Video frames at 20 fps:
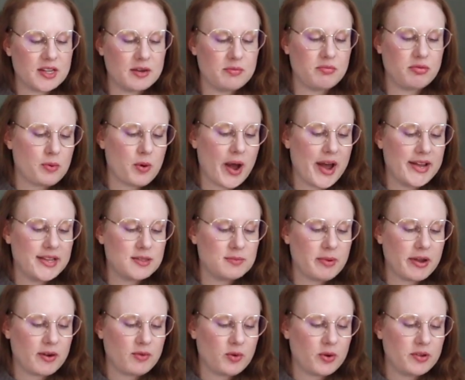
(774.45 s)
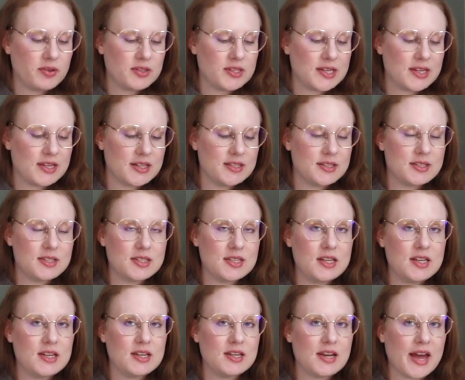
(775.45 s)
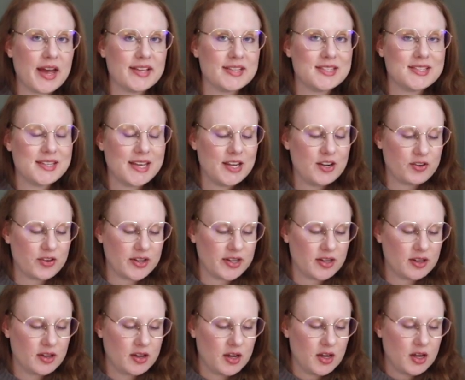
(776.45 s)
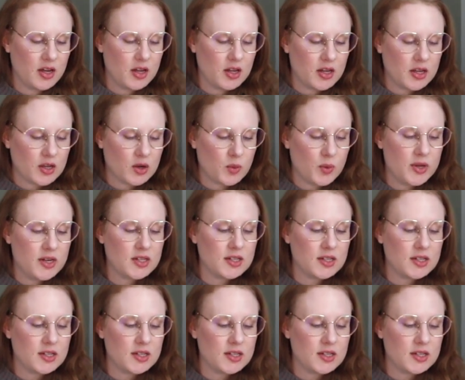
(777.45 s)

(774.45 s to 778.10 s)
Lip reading: and prized by royalty and seen as sacred. Queen